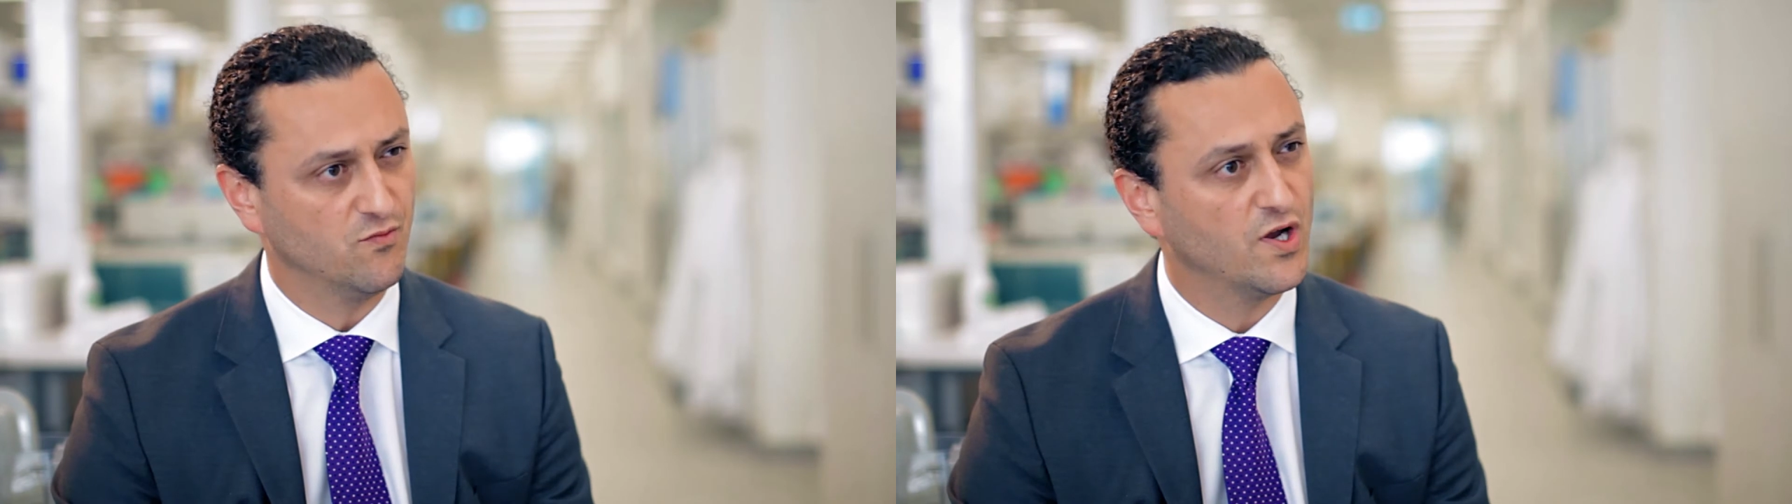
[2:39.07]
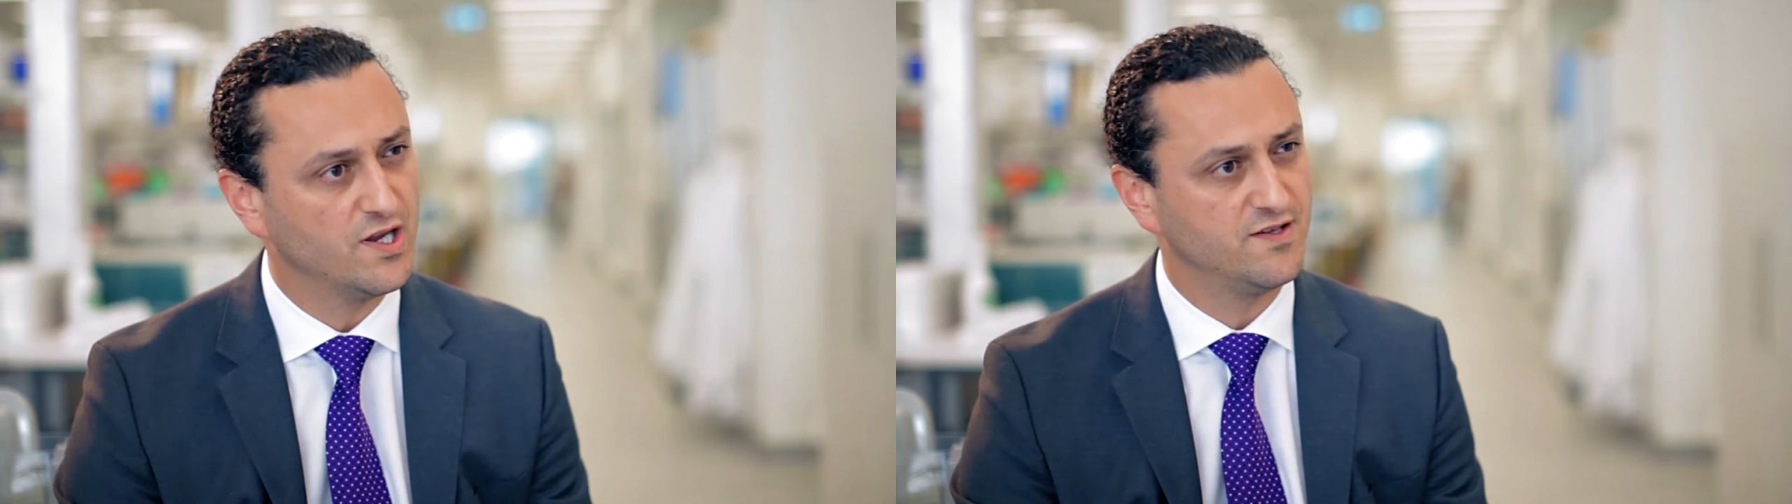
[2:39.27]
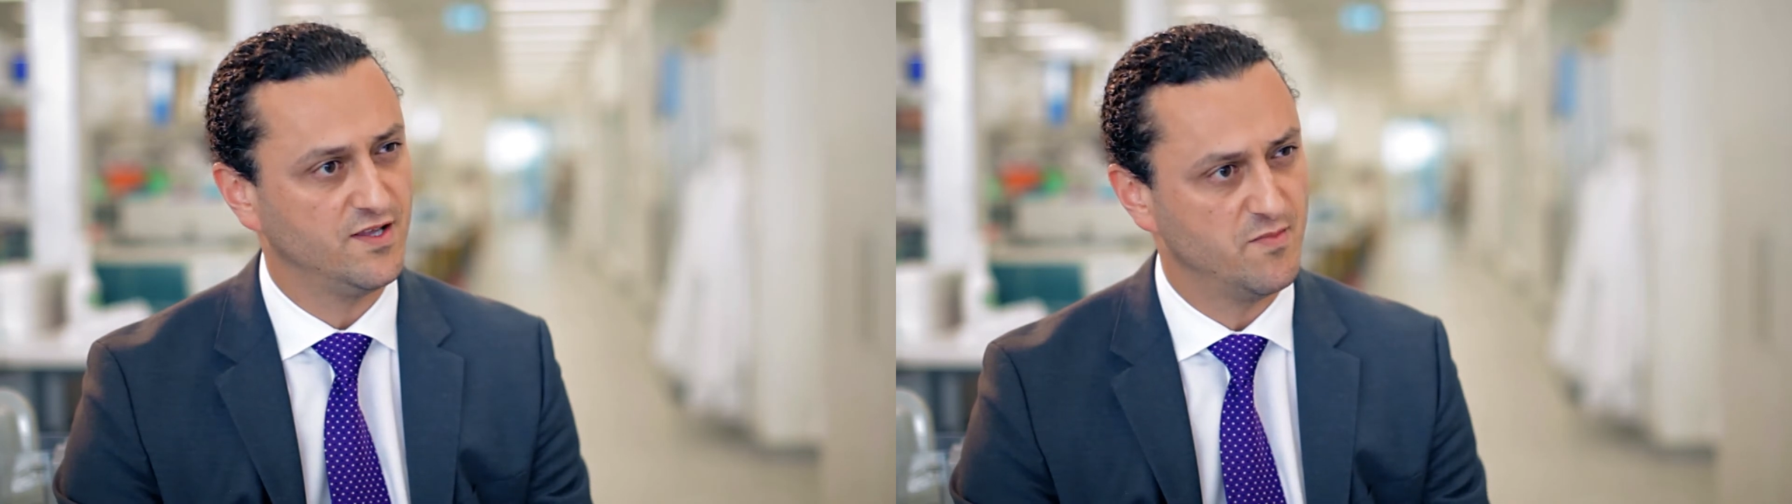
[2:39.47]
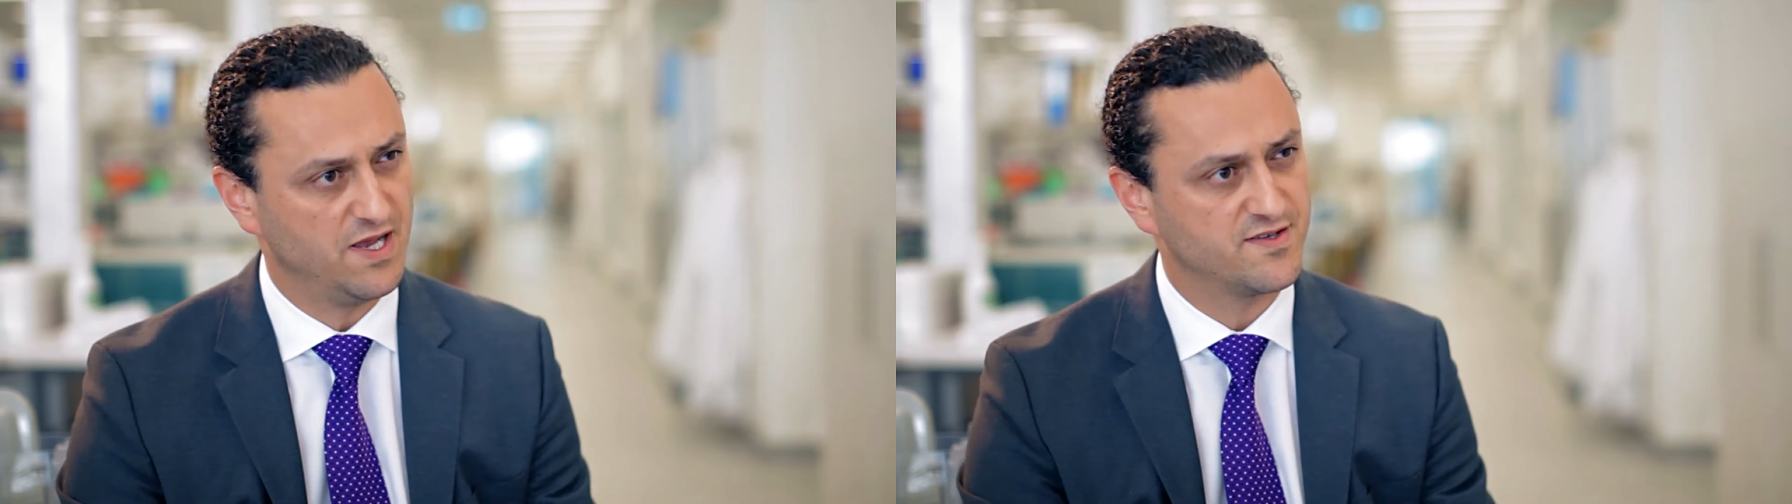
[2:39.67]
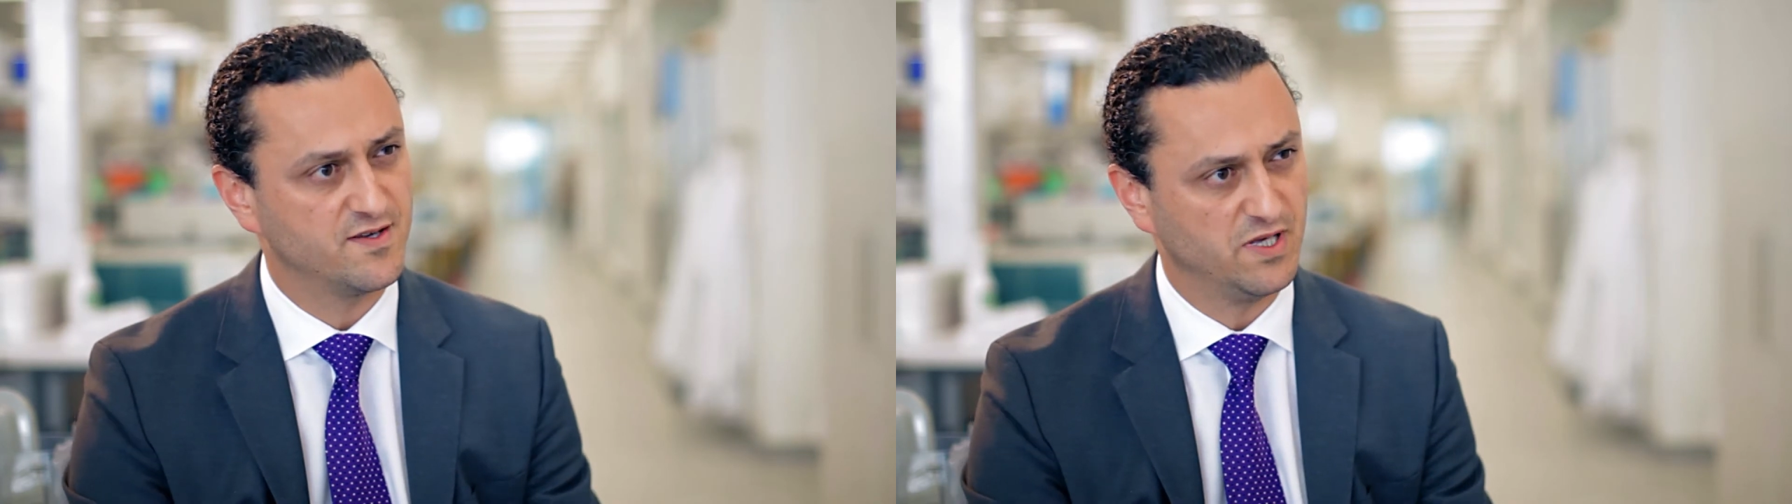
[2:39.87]
working to your
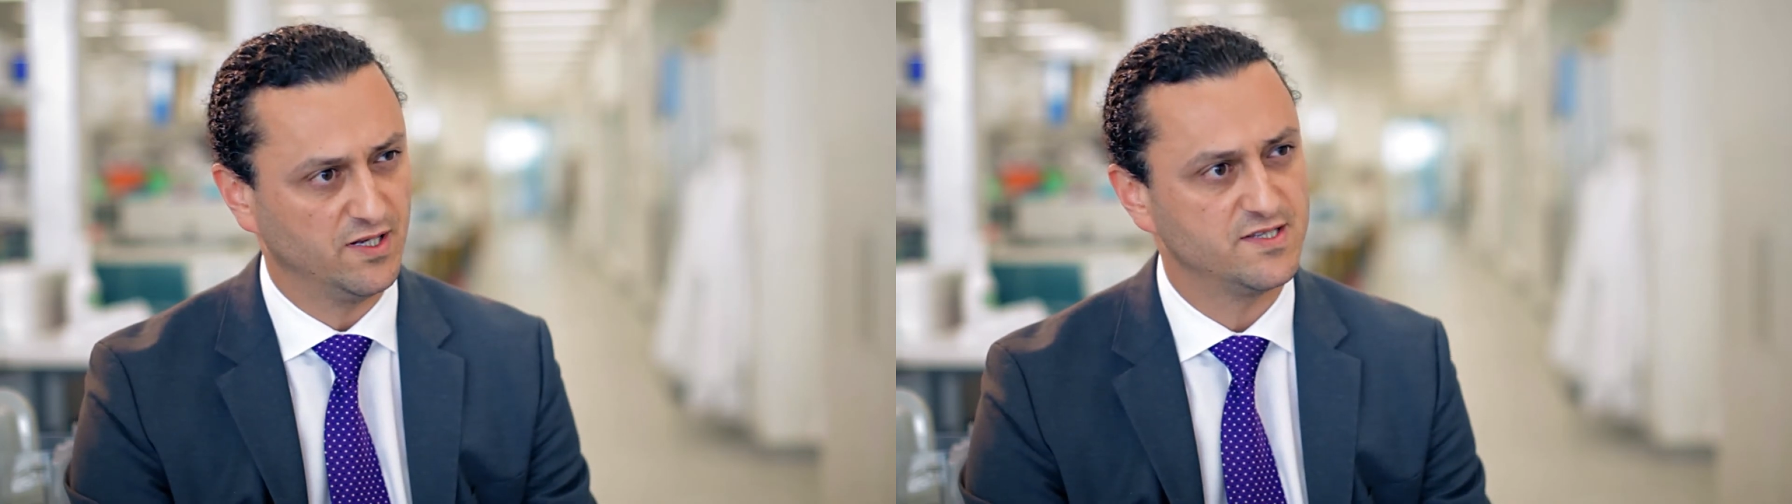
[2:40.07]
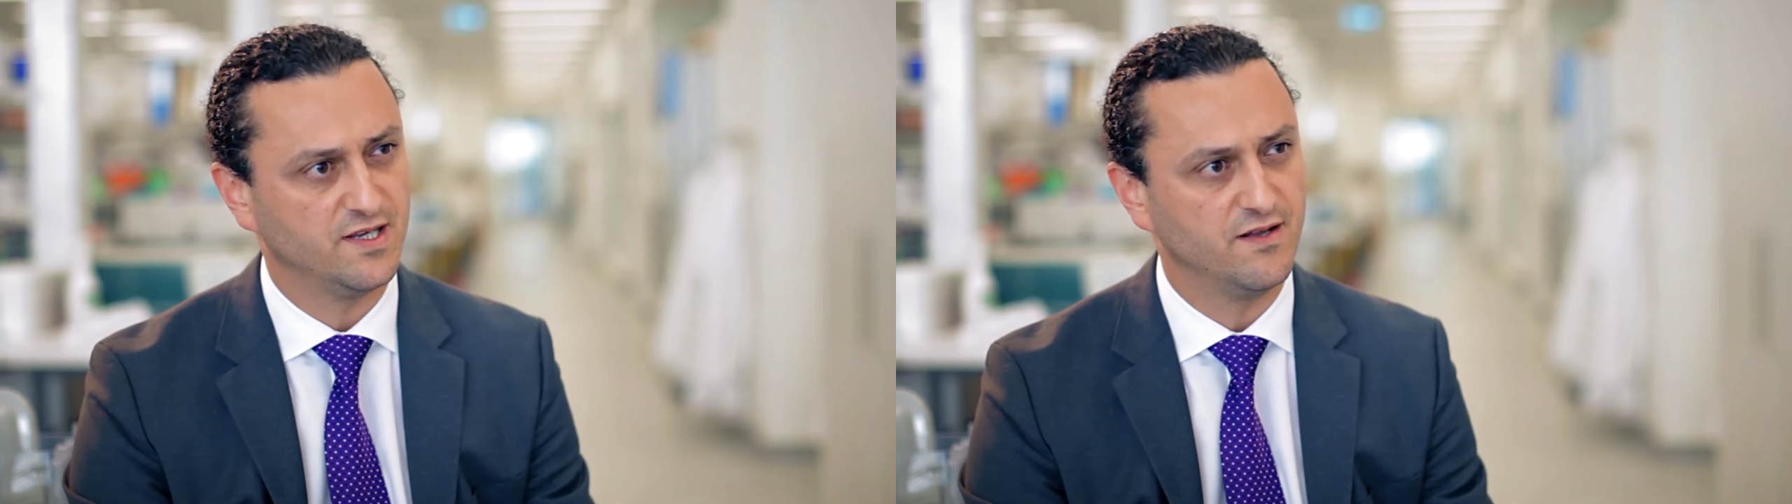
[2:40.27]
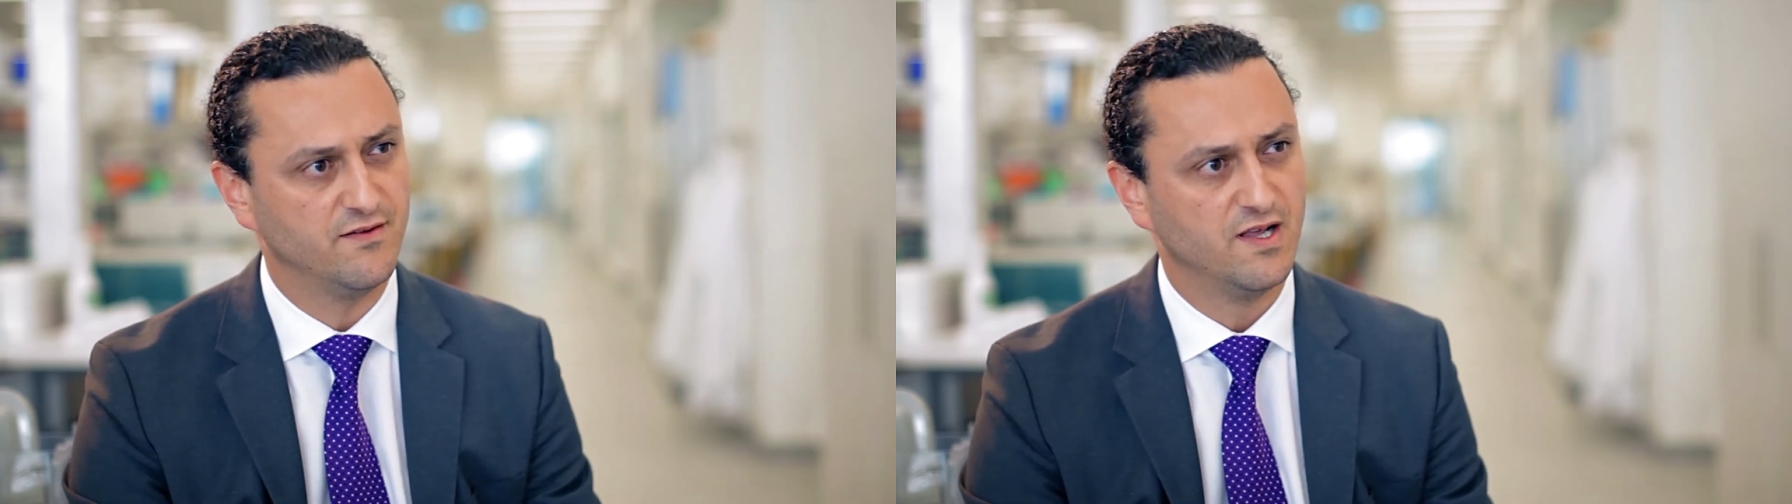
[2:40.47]
best ability,